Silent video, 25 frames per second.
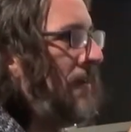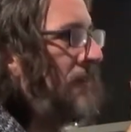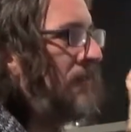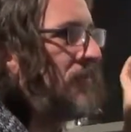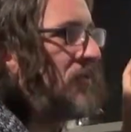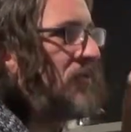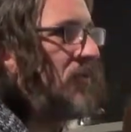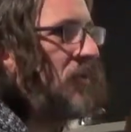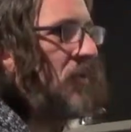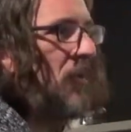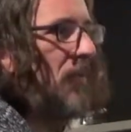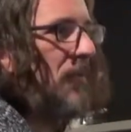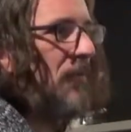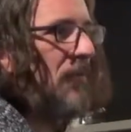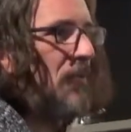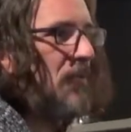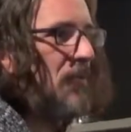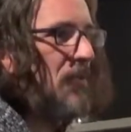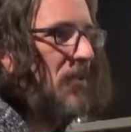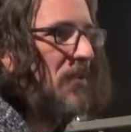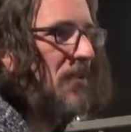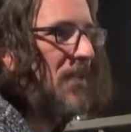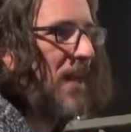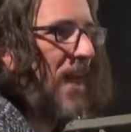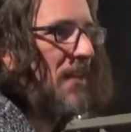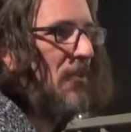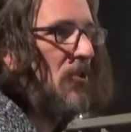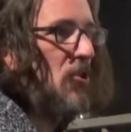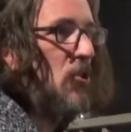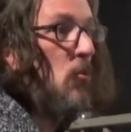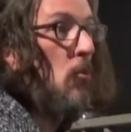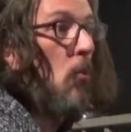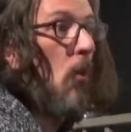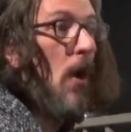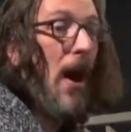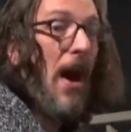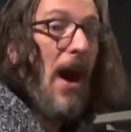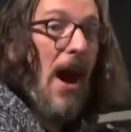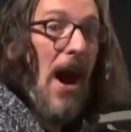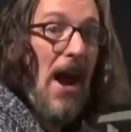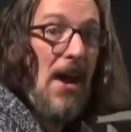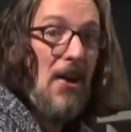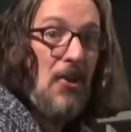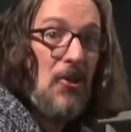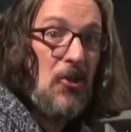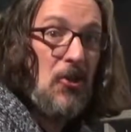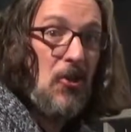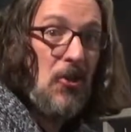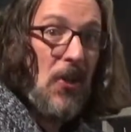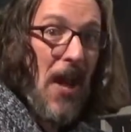So if there's a status, do you want
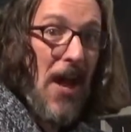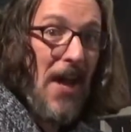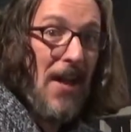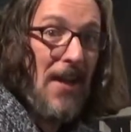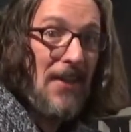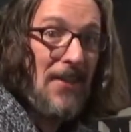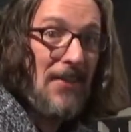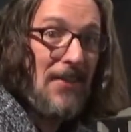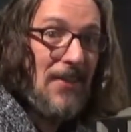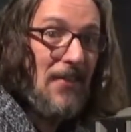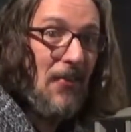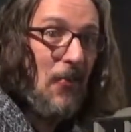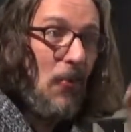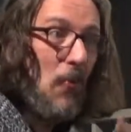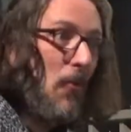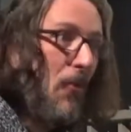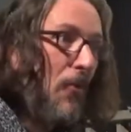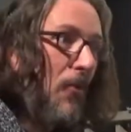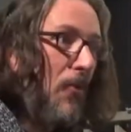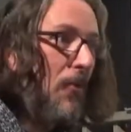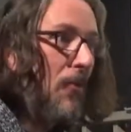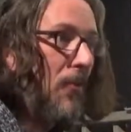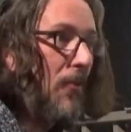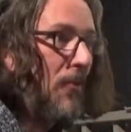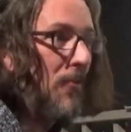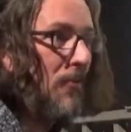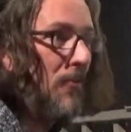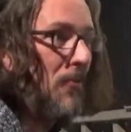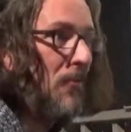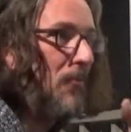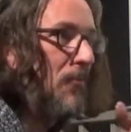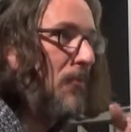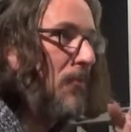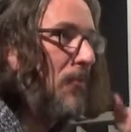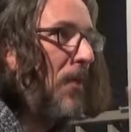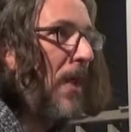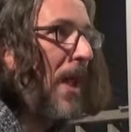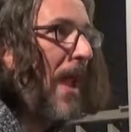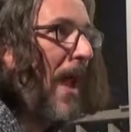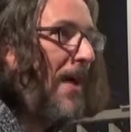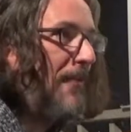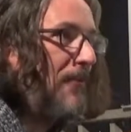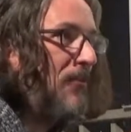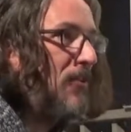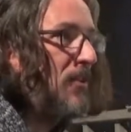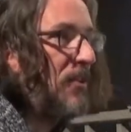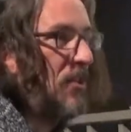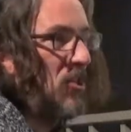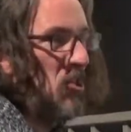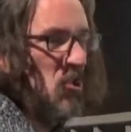higher status, or do they have
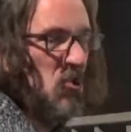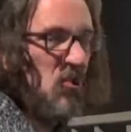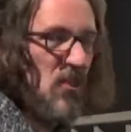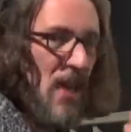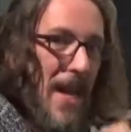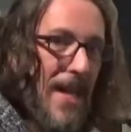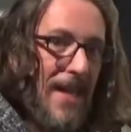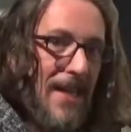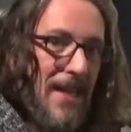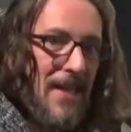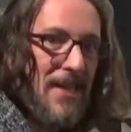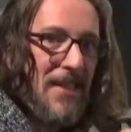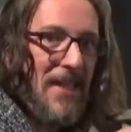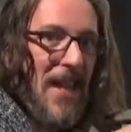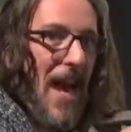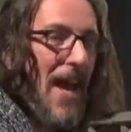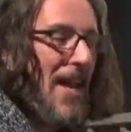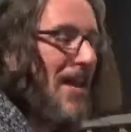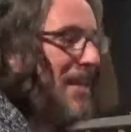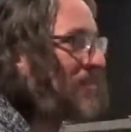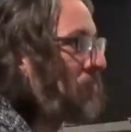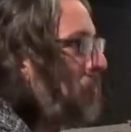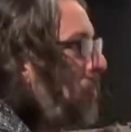to take the status?